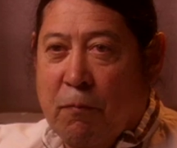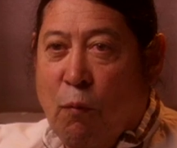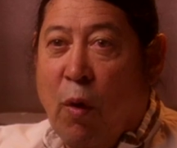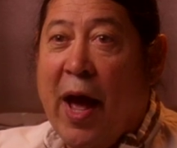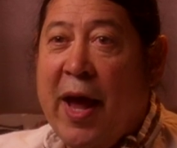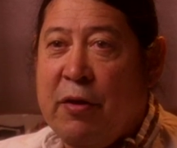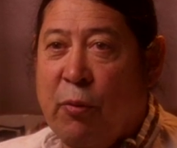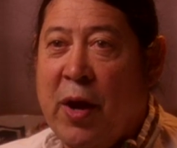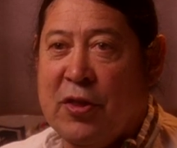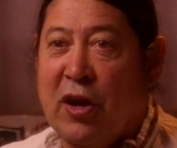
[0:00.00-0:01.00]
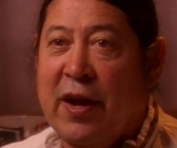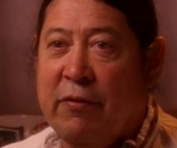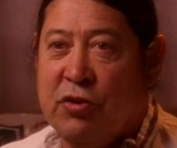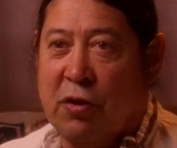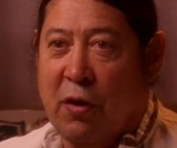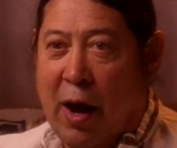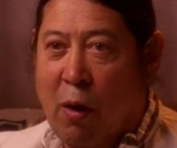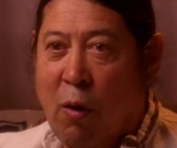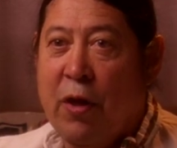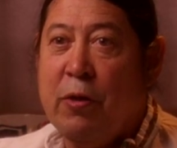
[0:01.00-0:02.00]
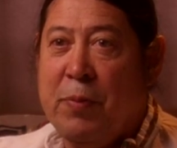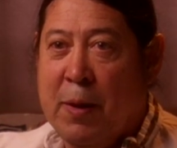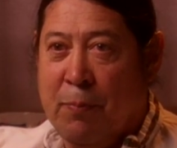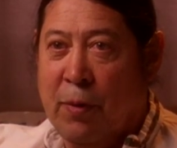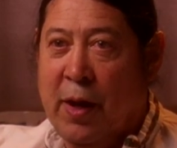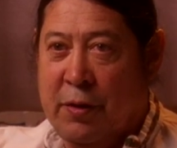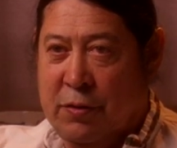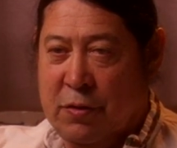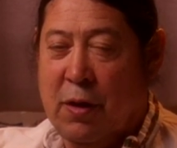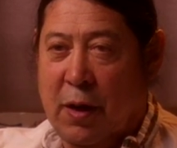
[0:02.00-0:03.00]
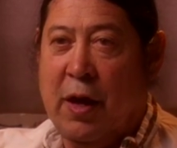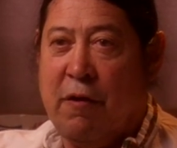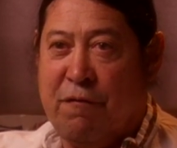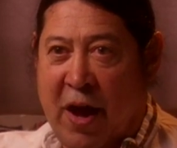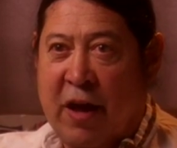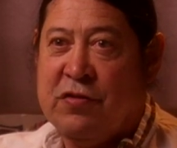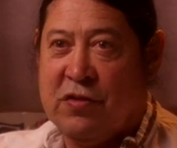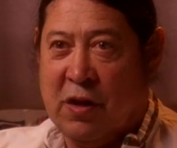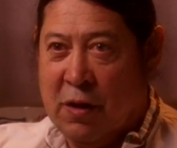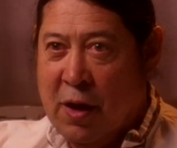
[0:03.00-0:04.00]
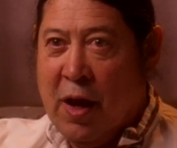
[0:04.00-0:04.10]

what I had read, the literature, how other people had, uh, had advanced and,